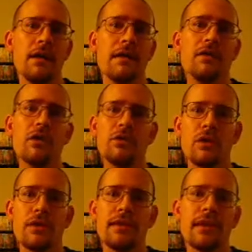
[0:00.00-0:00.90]
There's
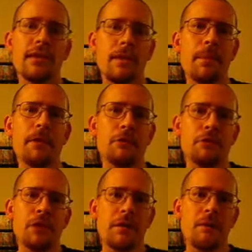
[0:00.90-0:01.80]
also a DNA
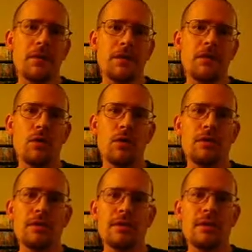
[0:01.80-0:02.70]
microchip, which is gold
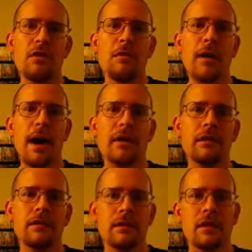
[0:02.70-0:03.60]
and silver
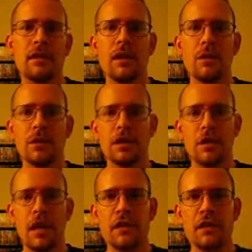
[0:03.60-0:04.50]
particles. It's a liquid
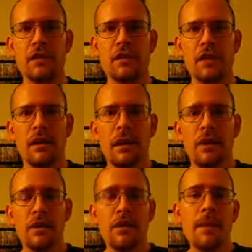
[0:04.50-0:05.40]
injection.
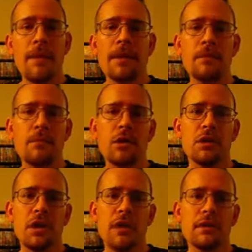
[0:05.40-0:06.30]
When you get back to
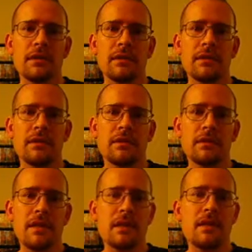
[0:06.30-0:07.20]
Morgellons,
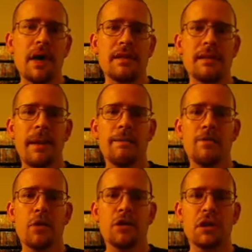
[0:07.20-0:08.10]
there's a lot of types of
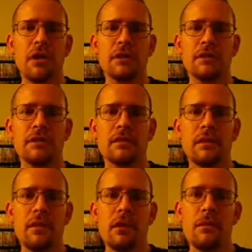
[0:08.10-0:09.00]
Morgellons.
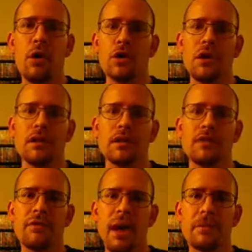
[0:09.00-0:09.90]
Morgellons
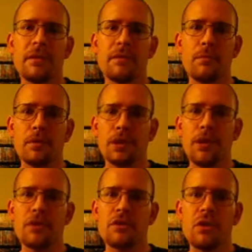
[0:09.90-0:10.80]
fibers,
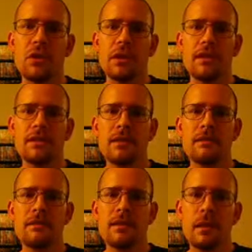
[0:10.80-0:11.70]
Morgellons
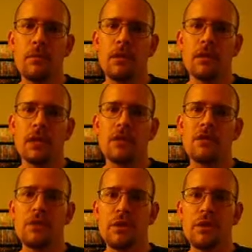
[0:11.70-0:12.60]
organisms,
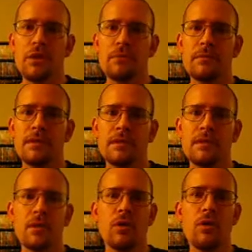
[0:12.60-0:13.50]
Morgellons worms.
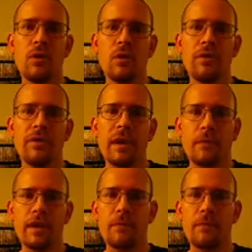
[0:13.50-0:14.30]
There's a whole family of